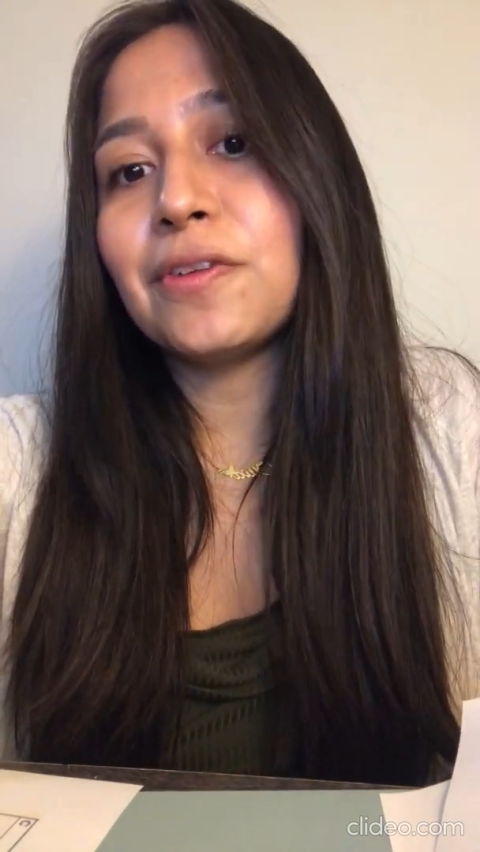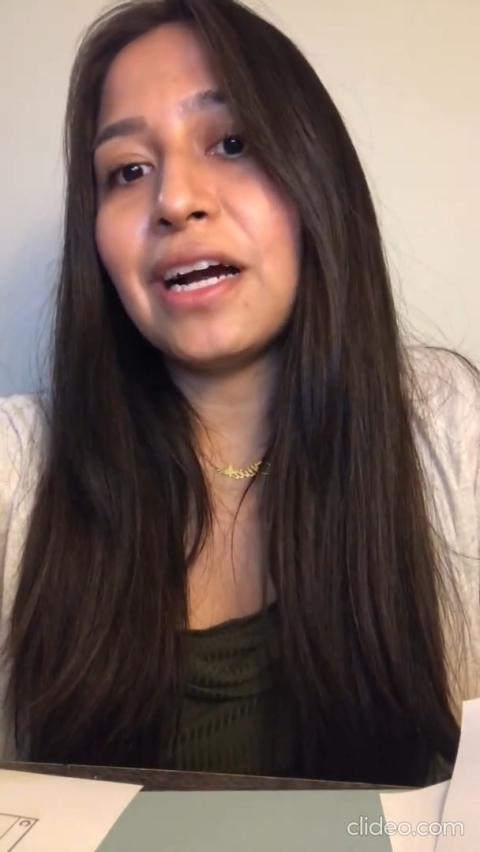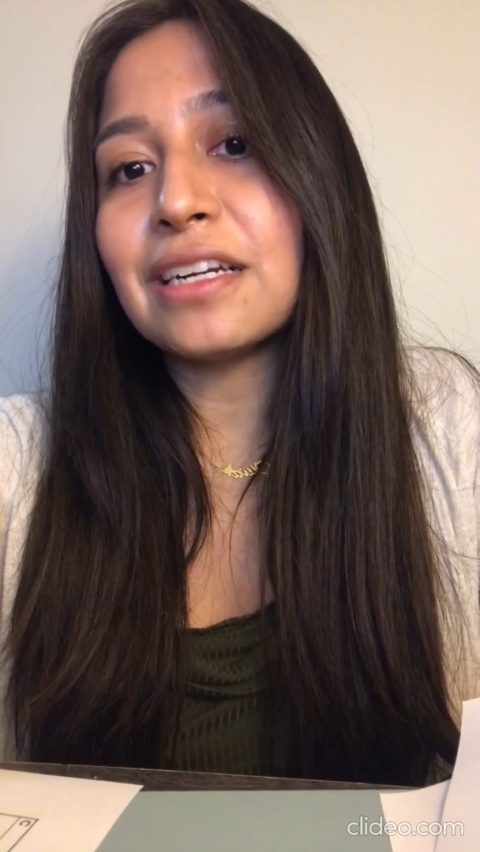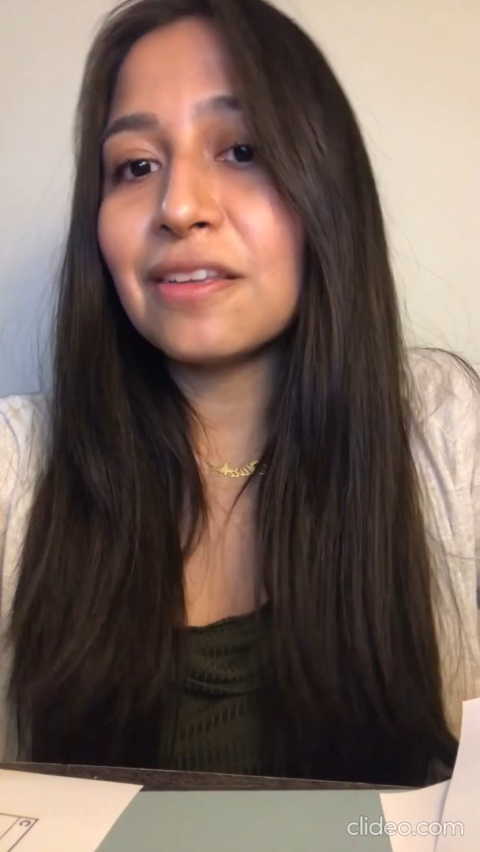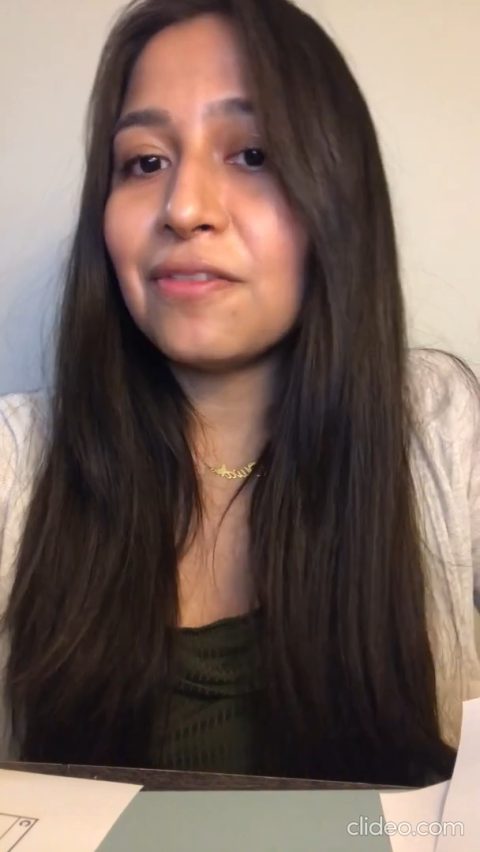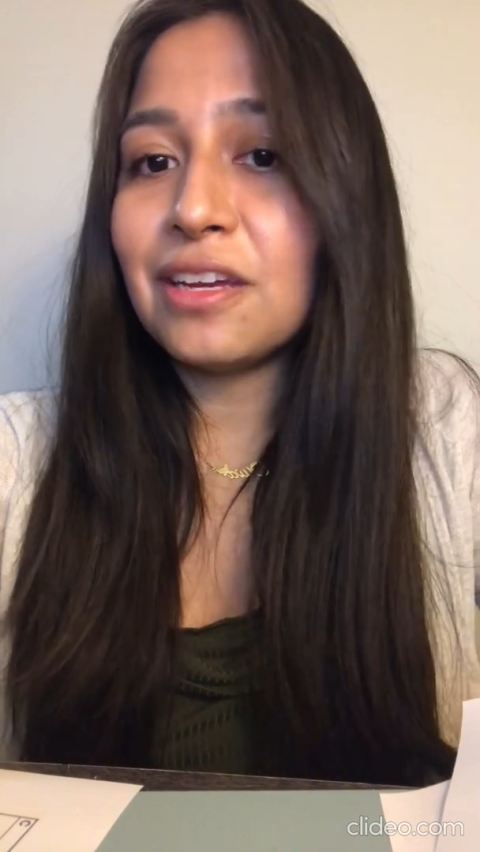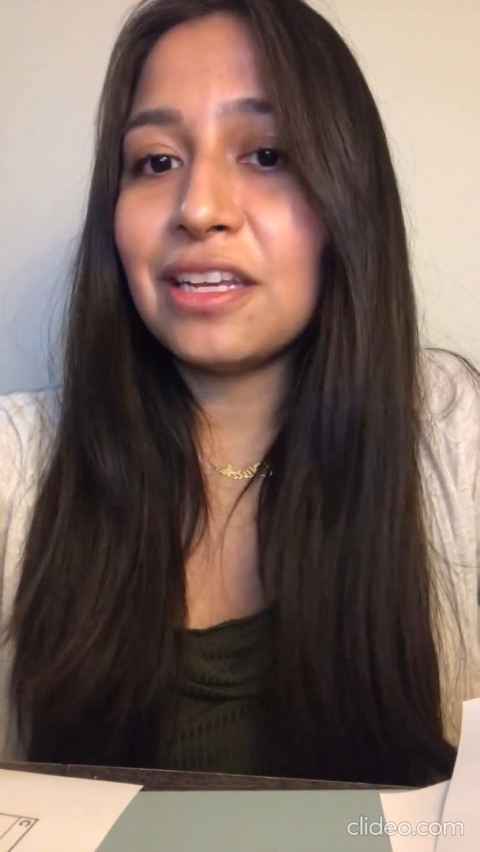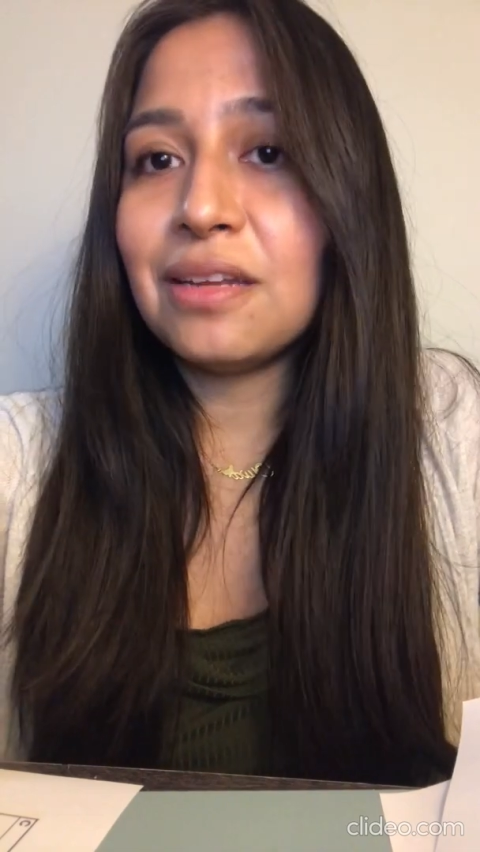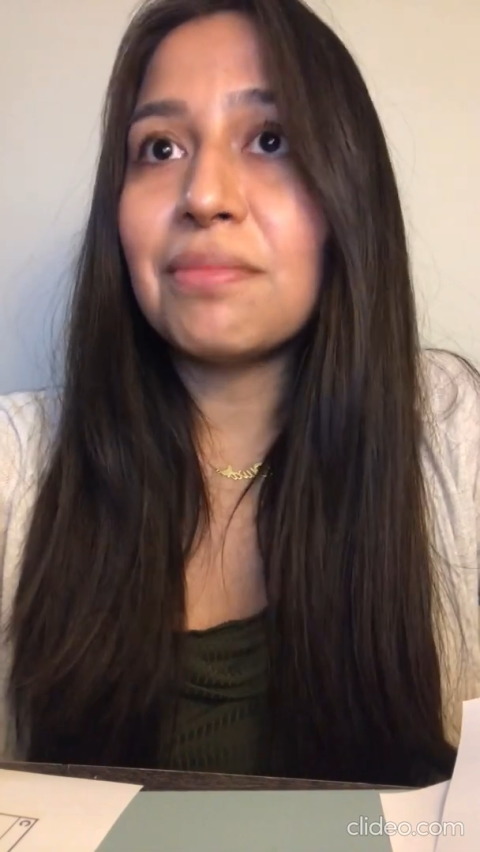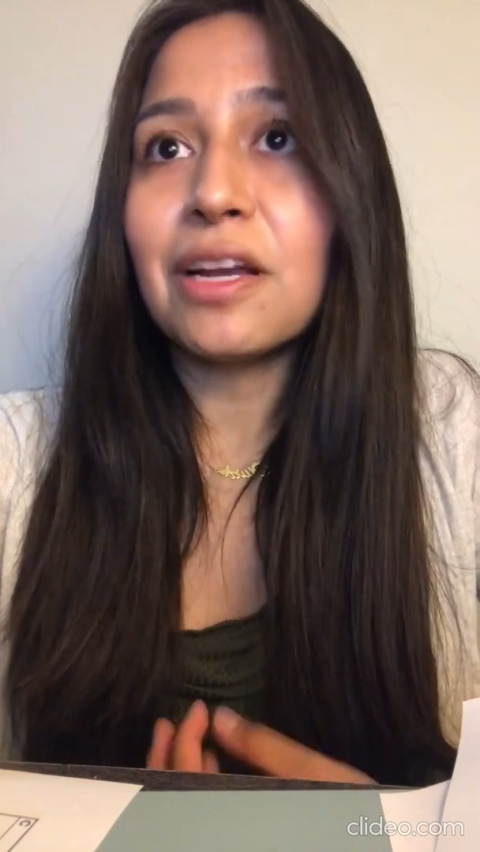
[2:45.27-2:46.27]

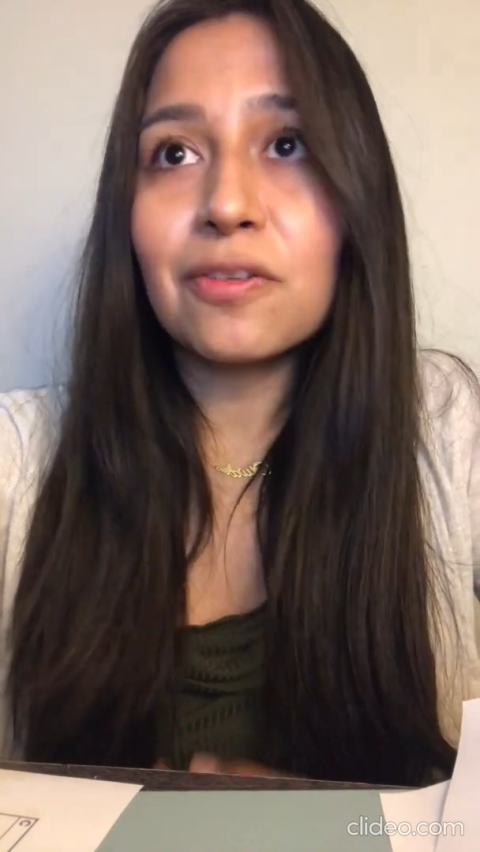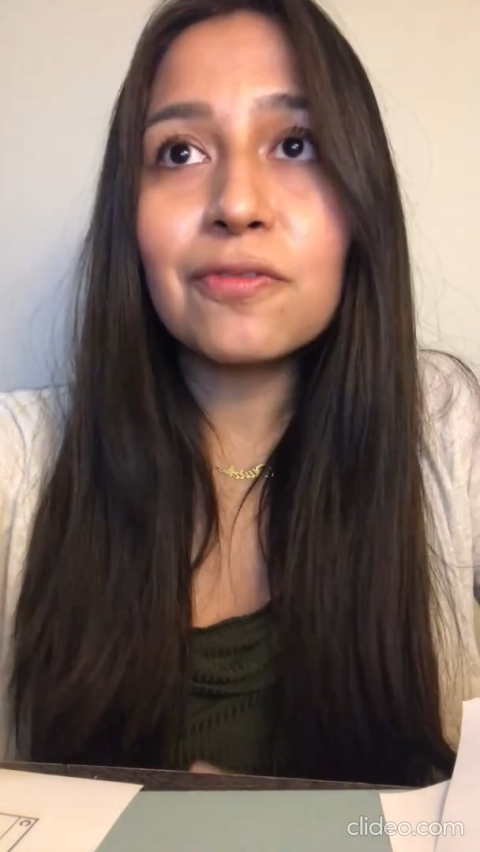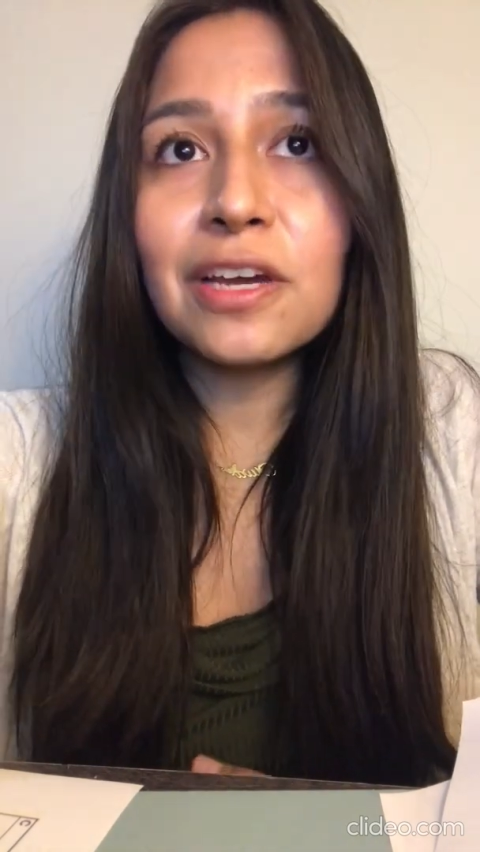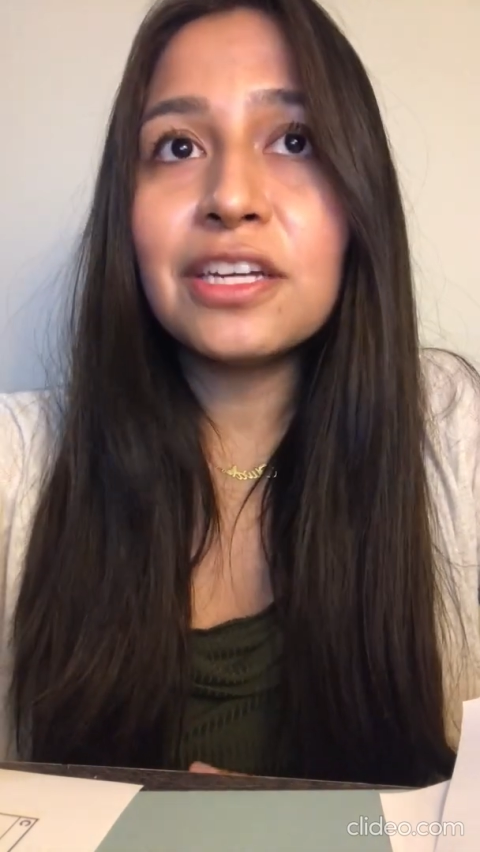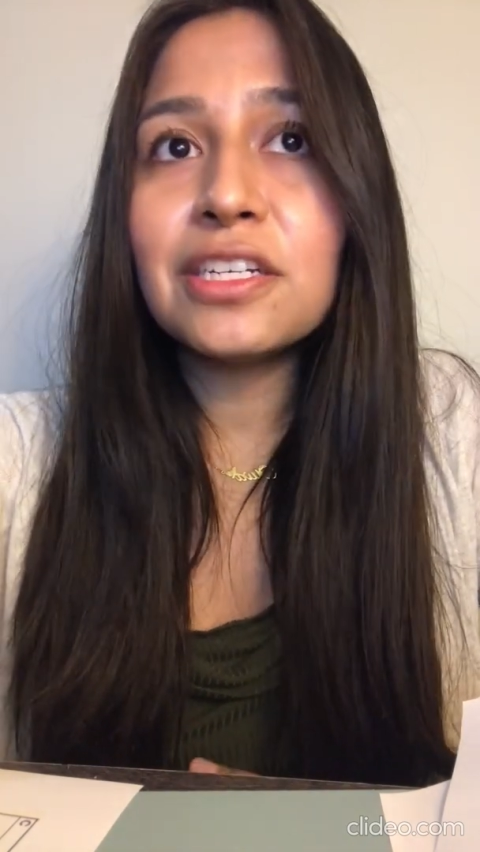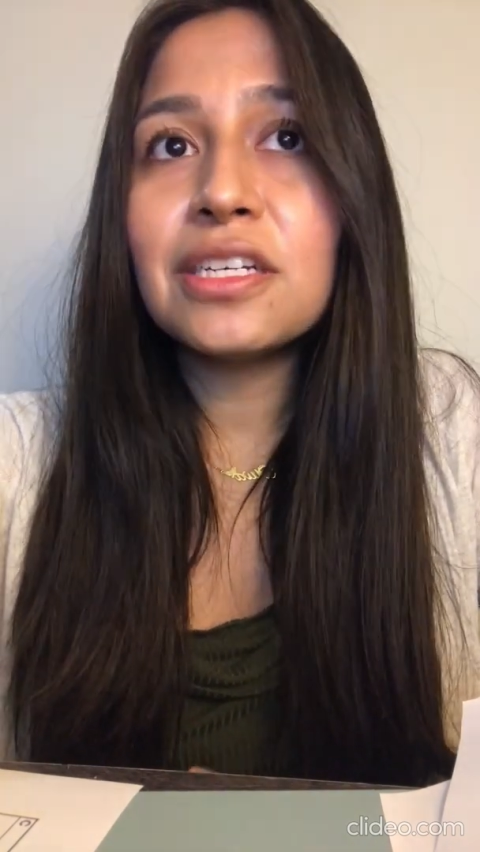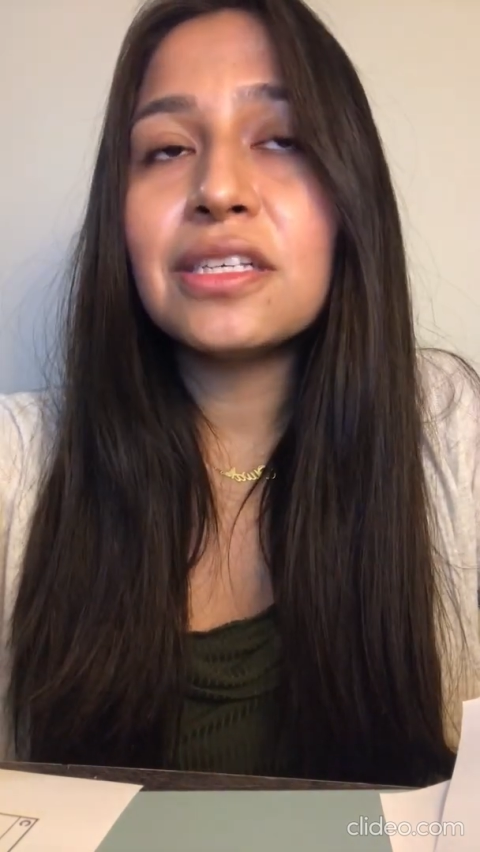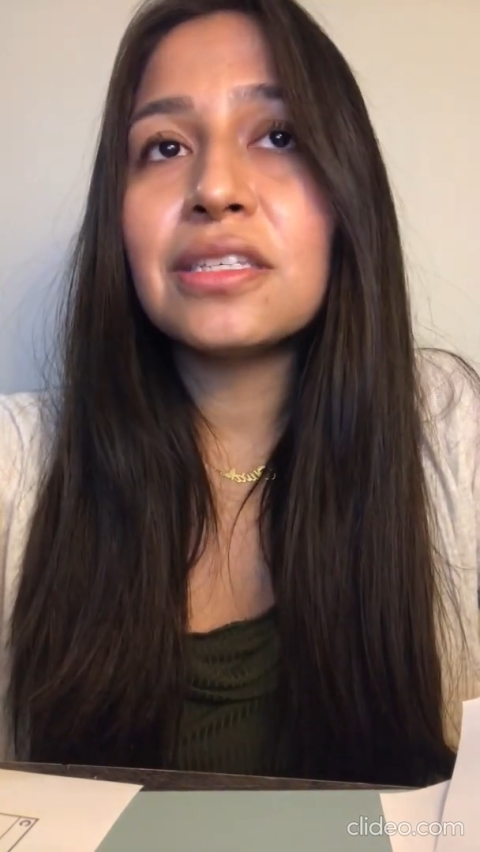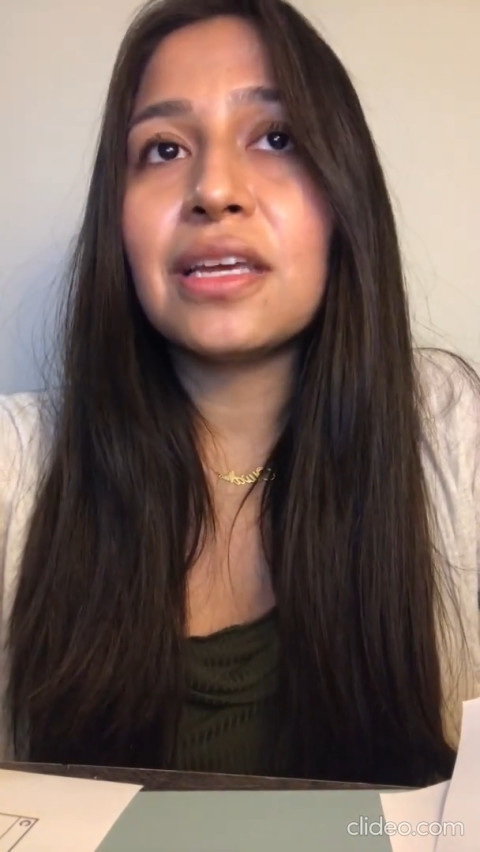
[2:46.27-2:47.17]
activating macrophages,